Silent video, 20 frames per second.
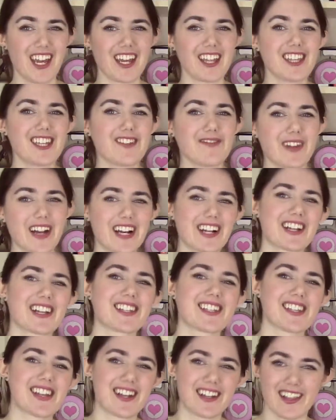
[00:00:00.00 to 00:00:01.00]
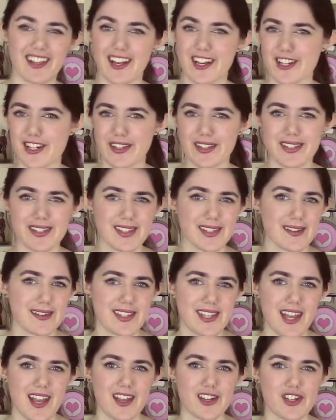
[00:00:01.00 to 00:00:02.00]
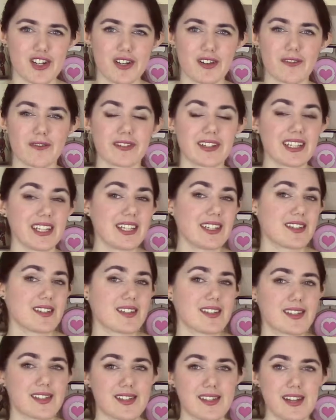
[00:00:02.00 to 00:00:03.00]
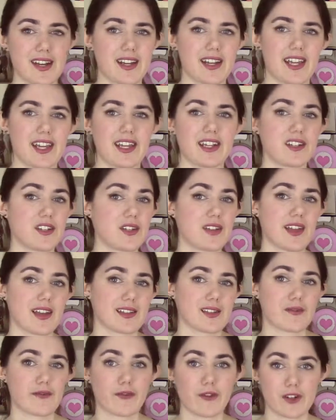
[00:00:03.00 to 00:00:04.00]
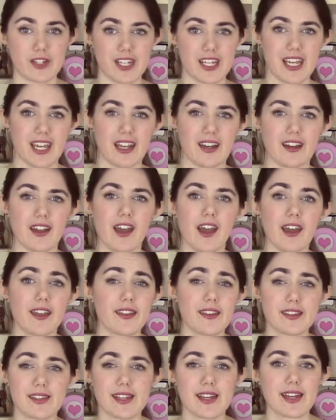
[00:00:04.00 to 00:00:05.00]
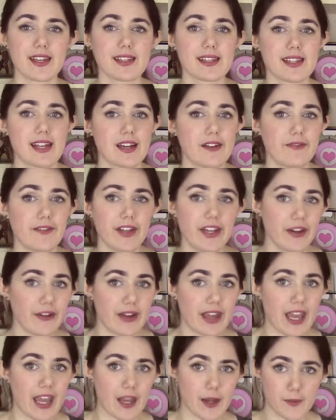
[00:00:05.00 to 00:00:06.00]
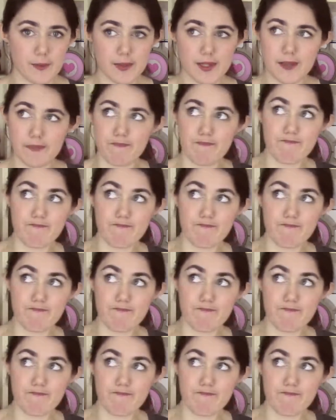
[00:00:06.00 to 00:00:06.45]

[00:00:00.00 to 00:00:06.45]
The American Psychological Association released a study in 2014 that says that video games